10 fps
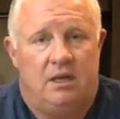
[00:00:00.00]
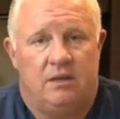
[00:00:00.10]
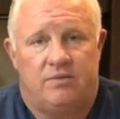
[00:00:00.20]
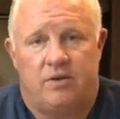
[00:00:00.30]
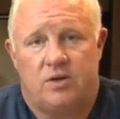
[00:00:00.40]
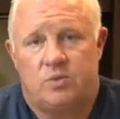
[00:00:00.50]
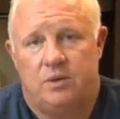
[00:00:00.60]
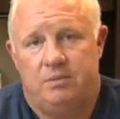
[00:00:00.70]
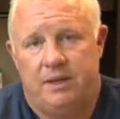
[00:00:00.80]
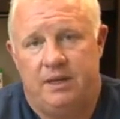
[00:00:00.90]
The first
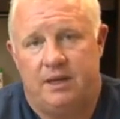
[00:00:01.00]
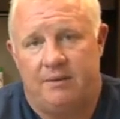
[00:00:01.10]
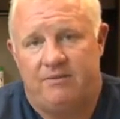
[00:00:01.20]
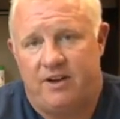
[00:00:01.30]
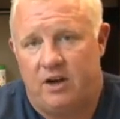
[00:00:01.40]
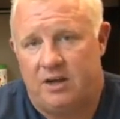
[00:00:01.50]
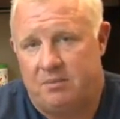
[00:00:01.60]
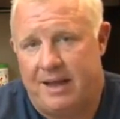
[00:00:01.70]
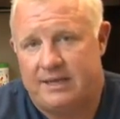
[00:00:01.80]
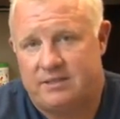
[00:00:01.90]
one being a fairly
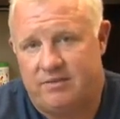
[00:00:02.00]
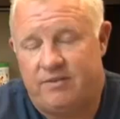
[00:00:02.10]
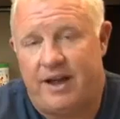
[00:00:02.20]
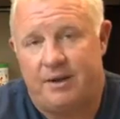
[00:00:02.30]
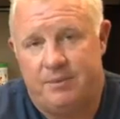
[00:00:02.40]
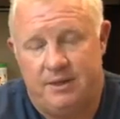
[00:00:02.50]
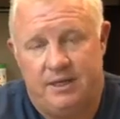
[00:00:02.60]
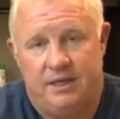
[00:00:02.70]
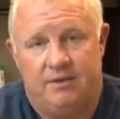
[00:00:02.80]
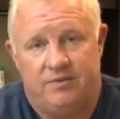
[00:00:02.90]
massive vitamin
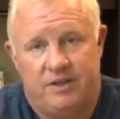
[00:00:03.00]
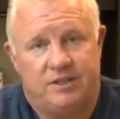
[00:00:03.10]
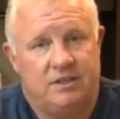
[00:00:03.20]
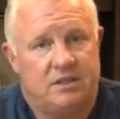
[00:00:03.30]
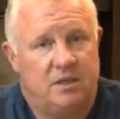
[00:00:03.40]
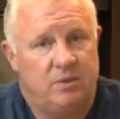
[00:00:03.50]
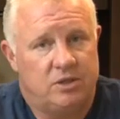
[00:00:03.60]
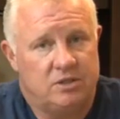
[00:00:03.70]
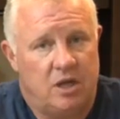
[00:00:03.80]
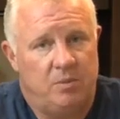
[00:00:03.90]
D deficiency,
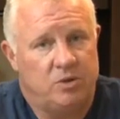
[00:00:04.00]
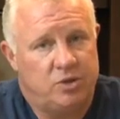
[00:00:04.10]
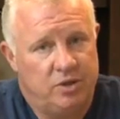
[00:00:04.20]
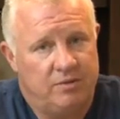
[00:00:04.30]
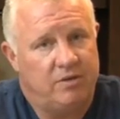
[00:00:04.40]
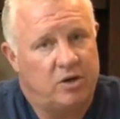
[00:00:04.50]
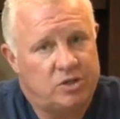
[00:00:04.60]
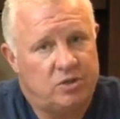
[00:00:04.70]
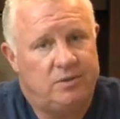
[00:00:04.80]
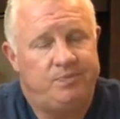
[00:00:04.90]
which is almost
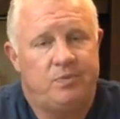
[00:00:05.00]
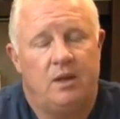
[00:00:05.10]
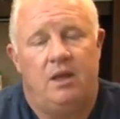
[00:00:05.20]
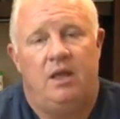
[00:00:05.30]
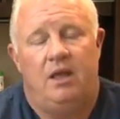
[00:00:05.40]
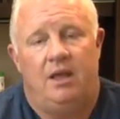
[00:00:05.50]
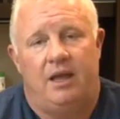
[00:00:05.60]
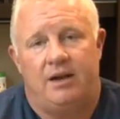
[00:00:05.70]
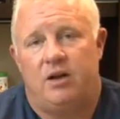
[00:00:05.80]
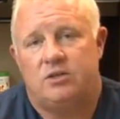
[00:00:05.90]
universal,
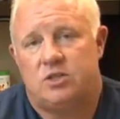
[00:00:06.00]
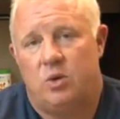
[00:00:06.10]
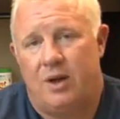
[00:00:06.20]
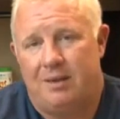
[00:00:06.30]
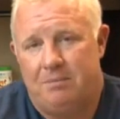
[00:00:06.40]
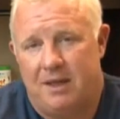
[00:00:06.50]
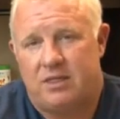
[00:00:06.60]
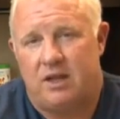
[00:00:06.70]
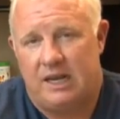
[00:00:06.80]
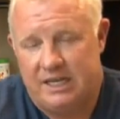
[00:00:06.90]
and also a
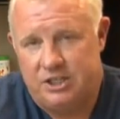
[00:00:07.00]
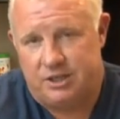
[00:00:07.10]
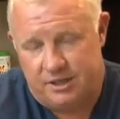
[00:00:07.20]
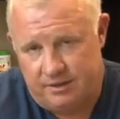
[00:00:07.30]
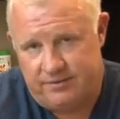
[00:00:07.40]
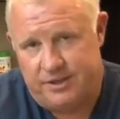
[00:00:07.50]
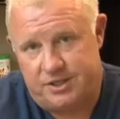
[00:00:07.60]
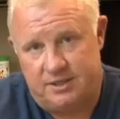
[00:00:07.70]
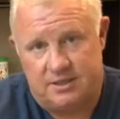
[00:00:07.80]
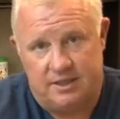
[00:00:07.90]
methylation
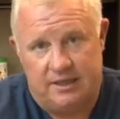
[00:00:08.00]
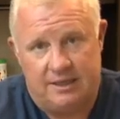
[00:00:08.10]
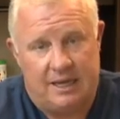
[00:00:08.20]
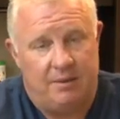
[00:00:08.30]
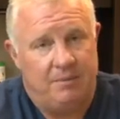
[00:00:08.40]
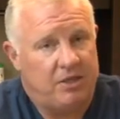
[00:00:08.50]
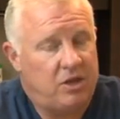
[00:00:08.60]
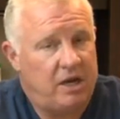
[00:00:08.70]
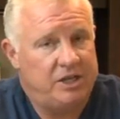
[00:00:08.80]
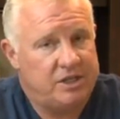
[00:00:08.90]
deficiency. Now, a
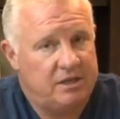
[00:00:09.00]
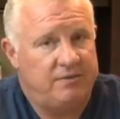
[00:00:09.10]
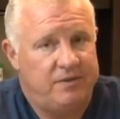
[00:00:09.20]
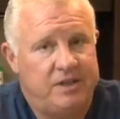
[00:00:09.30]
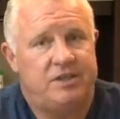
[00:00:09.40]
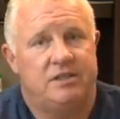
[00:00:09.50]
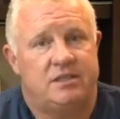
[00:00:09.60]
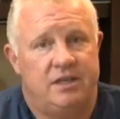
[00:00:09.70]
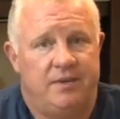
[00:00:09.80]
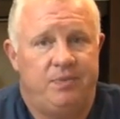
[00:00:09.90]
methylation
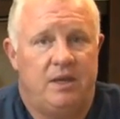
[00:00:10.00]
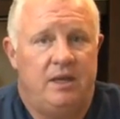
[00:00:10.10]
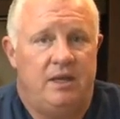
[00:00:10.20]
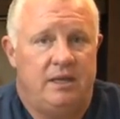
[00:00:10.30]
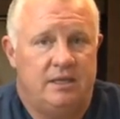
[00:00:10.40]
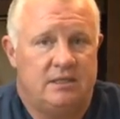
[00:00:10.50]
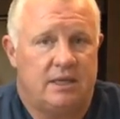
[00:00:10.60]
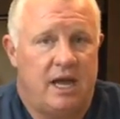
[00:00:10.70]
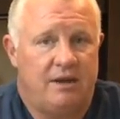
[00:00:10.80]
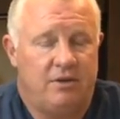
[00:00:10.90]
deficiency is
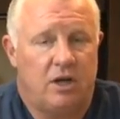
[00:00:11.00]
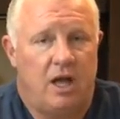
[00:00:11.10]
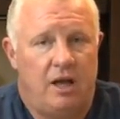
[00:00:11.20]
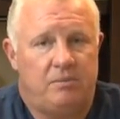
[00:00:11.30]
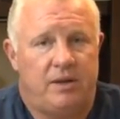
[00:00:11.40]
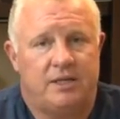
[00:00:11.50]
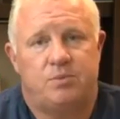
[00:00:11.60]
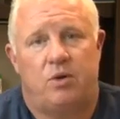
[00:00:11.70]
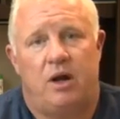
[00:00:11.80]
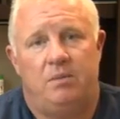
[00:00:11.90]
a kind of a complex
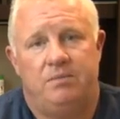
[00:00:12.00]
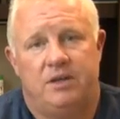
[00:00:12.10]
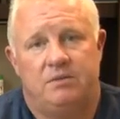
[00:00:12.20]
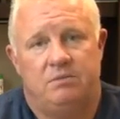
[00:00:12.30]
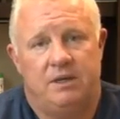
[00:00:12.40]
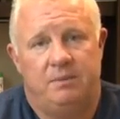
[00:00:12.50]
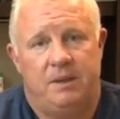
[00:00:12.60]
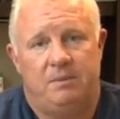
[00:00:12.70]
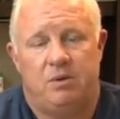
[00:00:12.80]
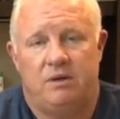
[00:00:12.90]
problem that many
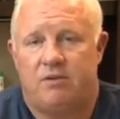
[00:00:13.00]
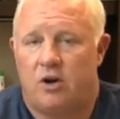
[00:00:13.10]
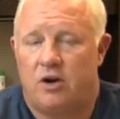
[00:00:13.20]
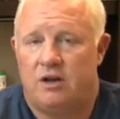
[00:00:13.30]
people have heard